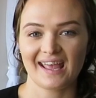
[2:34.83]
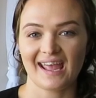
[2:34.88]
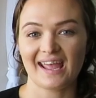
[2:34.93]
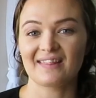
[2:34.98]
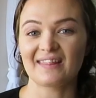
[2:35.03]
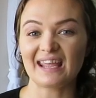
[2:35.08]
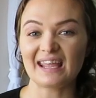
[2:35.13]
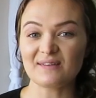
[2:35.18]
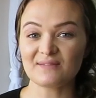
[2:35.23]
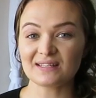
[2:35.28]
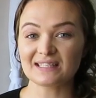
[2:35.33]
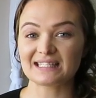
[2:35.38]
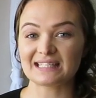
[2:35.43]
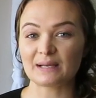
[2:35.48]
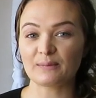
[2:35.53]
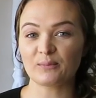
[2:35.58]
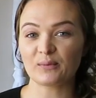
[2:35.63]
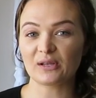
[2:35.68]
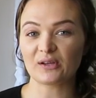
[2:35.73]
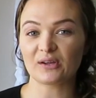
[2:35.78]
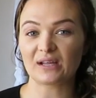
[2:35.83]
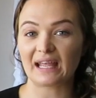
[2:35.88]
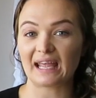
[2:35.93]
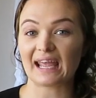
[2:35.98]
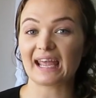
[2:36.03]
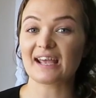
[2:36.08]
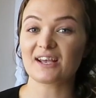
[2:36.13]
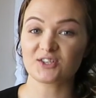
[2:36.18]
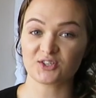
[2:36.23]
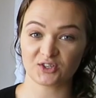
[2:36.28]
And they even said we could
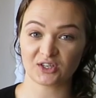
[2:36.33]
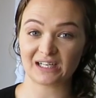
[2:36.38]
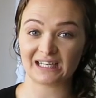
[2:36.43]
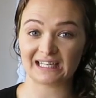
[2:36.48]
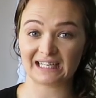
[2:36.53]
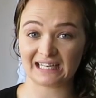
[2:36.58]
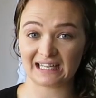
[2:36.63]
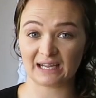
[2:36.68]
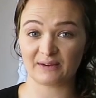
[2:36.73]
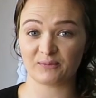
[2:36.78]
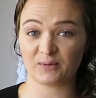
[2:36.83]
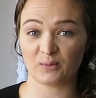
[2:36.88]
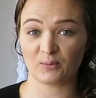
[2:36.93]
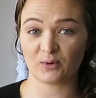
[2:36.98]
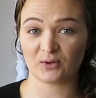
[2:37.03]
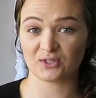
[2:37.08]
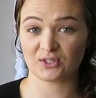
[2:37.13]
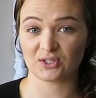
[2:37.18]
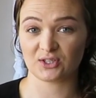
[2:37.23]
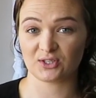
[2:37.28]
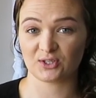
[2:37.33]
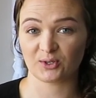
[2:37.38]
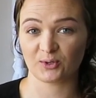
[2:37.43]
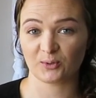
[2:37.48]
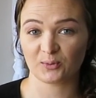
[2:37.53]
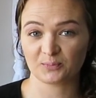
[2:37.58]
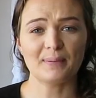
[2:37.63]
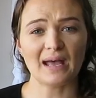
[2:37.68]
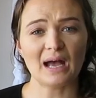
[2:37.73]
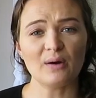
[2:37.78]
get extra cleaning if we wanted to.
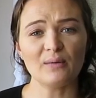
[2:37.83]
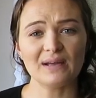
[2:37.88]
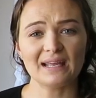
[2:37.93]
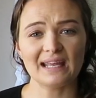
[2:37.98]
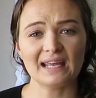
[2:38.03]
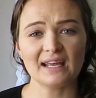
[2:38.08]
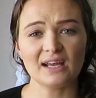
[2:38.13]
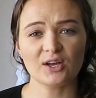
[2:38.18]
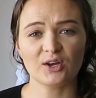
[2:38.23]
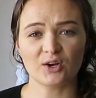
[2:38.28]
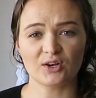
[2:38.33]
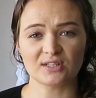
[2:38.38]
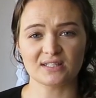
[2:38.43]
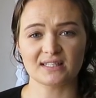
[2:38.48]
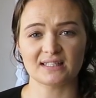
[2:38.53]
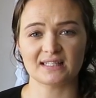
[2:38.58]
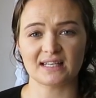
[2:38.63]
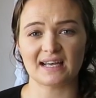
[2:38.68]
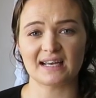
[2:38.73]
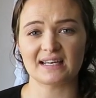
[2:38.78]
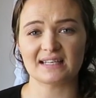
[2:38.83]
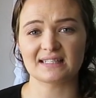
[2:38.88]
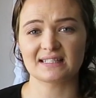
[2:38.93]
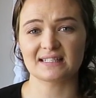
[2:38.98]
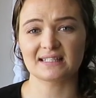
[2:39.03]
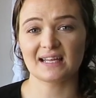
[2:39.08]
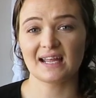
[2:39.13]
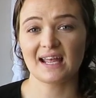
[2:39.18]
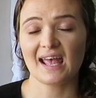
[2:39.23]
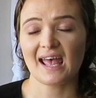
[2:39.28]
The power here costs
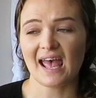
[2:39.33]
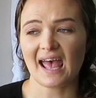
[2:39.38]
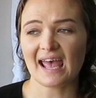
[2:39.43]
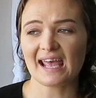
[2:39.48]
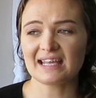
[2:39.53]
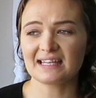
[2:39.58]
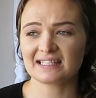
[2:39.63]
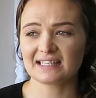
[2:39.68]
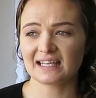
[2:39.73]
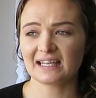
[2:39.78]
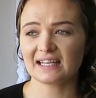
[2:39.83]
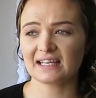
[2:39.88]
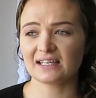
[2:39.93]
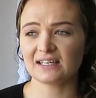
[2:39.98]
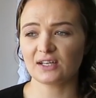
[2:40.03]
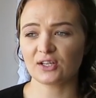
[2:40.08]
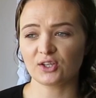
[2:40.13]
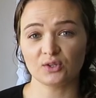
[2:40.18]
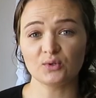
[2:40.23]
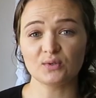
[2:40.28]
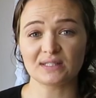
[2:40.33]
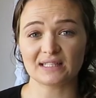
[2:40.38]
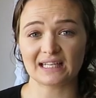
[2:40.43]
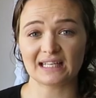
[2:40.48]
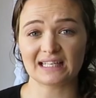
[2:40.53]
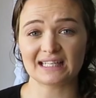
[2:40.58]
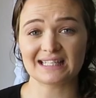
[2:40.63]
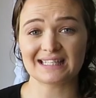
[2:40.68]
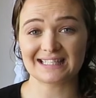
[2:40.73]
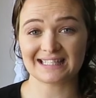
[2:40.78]
us 18 New
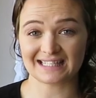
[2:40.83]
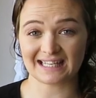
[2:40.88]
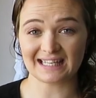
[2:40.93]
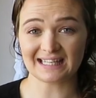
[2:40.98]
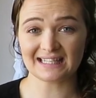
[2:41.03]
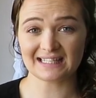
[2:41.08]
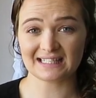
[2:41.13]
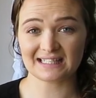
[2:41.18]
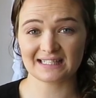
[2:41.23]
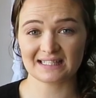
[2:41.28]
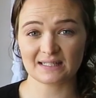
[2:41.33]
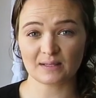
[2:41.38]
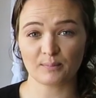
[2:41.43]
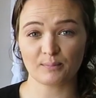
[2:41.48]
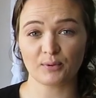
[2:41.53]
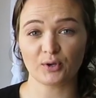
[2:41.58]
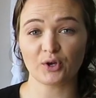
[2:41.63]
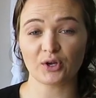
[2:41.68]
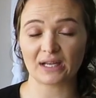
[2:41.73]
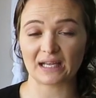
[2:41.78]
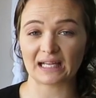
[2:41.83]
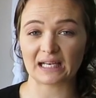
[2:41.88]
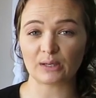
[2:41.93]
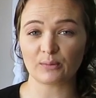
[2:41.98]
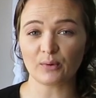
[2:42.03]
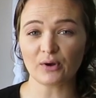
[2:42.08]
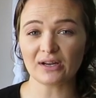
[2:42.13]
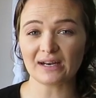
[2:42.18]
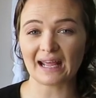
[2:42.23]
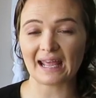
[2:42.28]
Zealand cents per
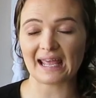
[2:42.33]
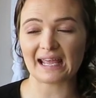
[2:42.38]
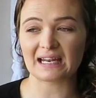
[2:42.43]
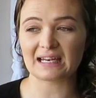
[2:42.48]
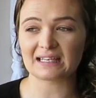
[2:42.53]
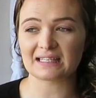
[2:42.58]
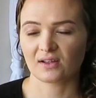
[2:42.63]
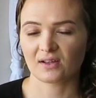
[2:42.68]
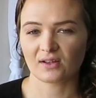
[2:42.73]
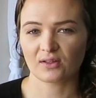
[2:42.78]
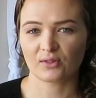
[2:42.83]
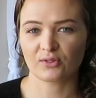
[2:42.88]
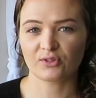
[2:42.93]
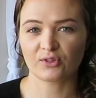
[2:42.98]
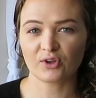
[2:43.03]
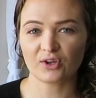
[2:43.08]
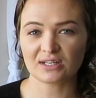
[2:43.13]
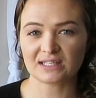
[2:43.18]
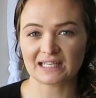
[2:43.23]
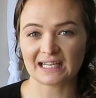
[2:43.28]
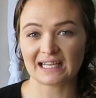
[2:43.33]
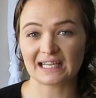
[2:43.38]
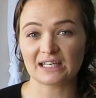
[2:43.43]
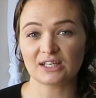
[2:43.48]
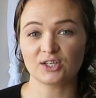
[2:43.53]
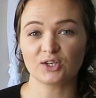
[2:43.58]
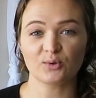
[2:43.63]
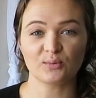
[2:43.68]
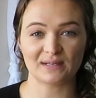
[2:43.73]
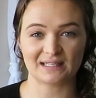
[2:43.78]
kilowatt and
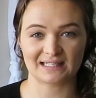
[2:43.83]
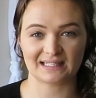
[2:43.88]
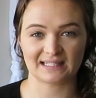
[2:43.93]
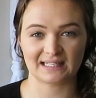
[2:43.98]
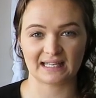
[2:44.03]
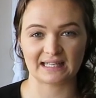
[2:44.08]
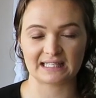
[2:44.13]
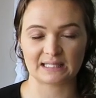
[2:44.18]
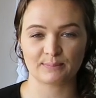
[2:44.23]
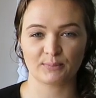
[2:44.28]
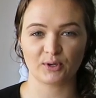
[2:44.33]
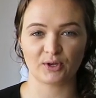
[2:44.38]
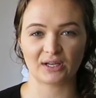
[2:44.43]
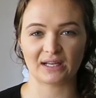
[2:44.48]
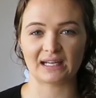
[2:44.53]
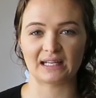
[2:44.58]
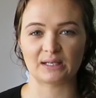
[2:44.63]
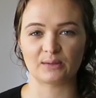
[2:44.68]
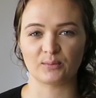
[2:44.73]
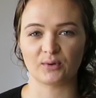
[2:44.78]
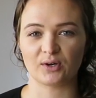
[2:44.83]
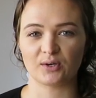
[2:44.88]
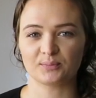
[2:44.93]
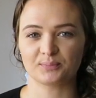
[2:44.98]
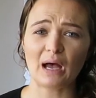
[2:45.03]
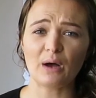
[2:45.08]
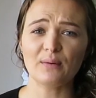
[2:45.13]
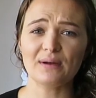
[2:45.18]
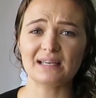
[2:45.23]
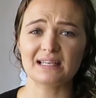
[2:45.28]
13 US cents per kilowatt.
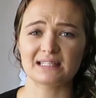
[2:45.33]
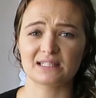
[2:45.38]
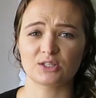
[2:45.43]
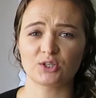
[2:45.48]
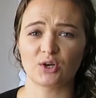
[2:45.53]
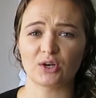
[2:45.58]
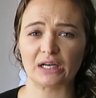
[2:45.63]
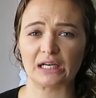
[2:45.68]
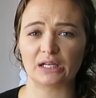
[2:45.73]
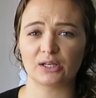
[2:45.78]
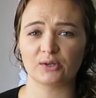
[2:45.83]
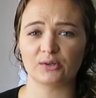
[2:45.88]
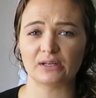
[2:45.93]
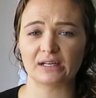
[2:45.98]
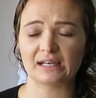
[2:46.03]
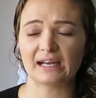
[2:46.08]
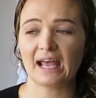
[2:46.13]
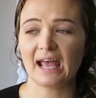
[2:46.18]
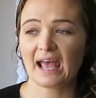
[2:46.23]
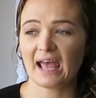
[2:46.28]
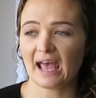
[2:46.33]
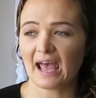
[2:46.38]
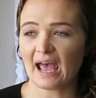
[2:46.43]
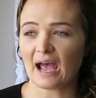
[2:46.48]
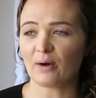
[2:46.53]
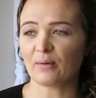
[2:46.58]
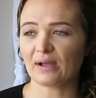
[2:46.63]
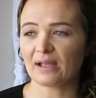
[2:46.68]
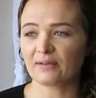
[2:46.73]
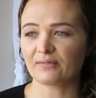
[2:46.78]
Power is not included.
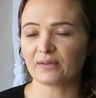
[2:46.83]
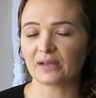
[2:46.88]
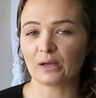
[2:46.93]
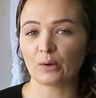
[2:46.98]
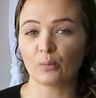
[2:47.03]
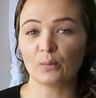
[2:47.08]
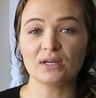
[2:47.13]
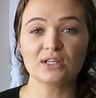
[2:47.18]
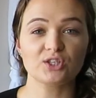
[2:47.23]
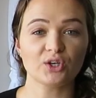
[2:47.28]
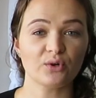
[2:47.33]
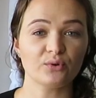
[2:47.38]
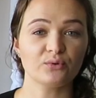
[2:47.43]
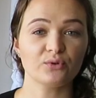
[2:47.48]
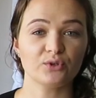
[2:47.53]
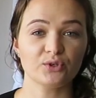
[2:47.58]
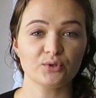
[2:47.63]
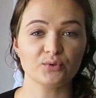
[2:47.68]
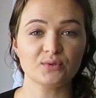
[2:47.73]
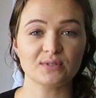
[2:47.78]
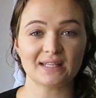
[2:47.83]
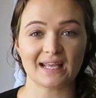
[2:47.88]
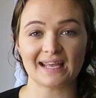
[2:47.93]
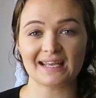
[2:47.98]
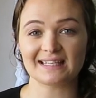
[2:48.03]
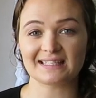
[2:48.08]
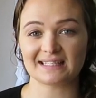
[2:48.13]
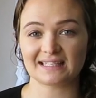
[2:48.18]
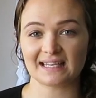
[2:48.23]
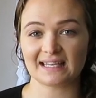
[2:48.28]
However, we don't use
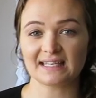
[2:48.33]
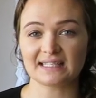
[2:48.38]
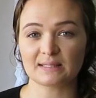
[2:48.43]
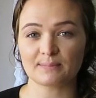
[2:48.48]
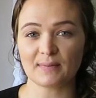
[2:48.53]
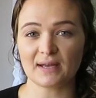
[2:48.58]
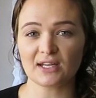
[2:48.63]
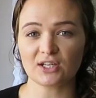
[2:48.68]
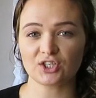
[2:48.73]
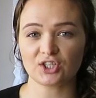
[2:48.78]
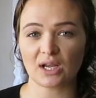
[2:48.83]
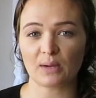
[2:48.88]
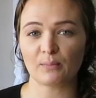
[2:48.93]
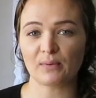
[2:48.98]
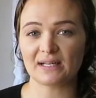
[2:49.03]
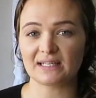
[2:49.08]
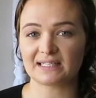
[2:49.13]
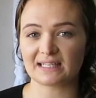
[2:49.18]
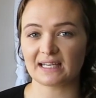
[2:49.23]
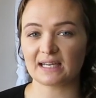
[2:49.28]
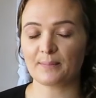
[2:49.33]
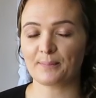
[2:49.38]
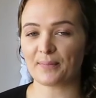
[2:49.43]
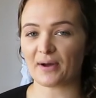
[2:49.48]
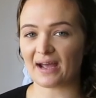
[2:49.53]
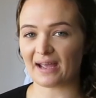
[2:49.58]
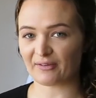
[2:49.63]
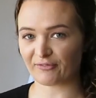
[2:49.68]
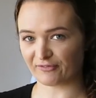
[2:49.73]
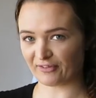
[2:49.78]
AC as much, and we did
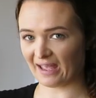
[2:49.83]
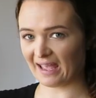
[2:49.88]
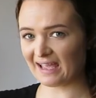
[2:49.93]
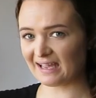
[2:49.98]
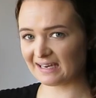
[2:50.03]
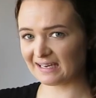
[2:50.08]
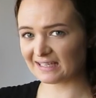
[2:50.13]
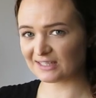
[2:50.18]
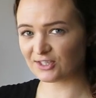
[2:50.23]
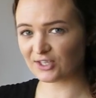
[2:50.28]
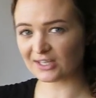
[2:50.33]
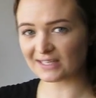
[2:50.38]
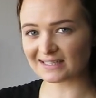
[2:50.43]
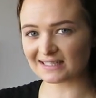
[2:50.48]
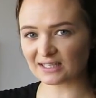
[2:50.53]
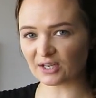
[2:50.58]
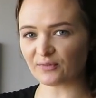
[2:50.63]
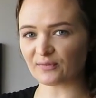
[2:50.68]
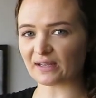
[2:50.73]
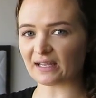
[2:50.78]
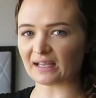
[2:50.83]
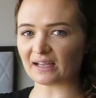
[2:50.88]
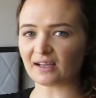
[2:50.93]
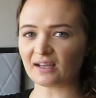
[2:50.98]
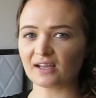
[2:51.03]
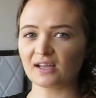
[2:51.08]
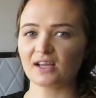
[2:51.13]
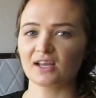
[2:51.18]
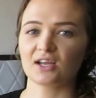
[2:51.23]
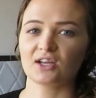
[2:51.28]
buy a fan, as you can see over
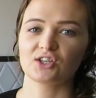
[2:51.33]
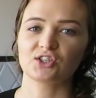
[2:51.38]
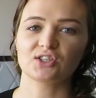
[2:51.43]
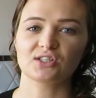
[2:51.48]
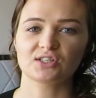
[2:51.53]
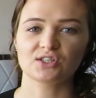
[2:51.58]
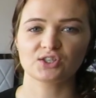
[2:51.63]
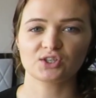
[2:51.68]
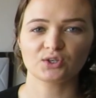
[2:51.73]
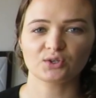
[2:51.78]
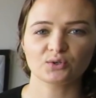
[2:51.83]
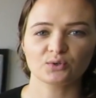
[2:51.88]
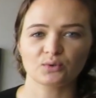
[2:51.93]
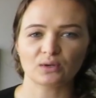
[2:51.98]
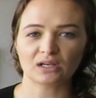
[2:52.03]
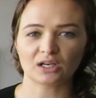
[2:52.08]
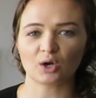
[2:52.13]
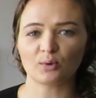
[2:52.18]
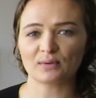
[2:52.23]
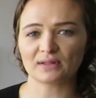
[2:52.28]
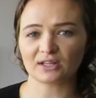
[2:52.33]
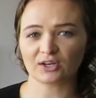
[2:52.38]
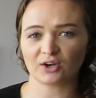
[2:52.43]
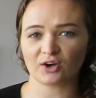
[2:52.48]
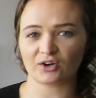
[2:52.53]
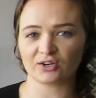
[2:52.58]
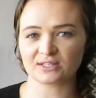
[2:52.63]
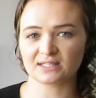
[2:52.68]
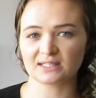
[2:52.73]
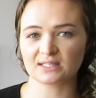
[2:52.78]
here, just to lower the
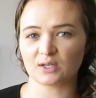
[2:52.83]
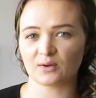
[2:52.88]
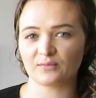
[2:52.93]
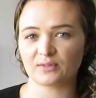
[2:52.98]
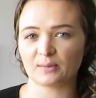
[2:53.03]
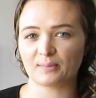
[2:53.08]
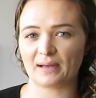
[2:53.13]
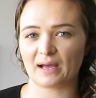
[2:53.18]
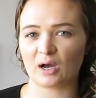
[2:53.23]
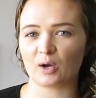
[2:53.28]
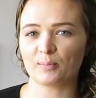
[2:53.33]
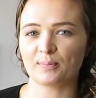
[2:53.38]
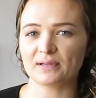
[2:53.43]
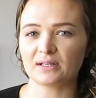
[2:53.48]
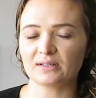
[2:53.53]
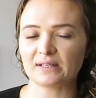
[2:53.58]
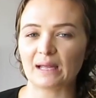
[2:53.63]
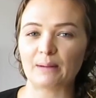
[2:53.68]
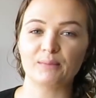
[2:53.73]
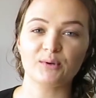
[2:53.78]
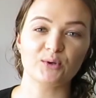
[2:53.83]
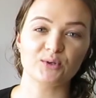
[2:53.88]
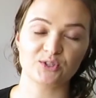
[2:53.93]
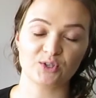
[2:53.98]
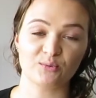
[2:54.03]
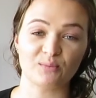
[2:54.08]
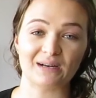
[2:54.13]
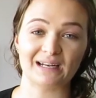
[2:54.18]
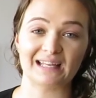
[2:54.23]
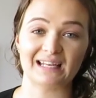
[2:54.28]
costs of the power bill, and we
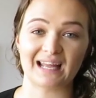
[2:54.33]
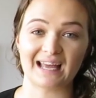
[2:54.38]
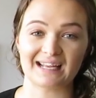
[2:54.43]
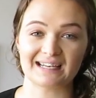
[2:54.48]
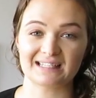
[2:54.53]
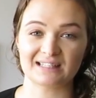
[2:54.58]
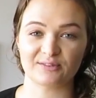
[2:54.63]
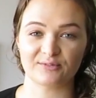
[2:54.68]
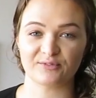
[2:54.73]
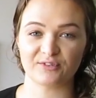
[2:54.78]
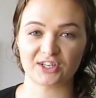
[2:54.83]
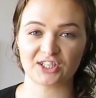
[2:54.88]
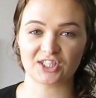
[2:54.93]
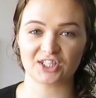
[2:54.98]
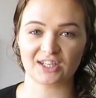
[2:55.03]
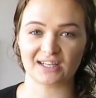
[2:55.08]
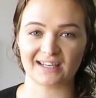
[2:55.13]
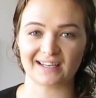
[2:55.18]
also really liked the fresh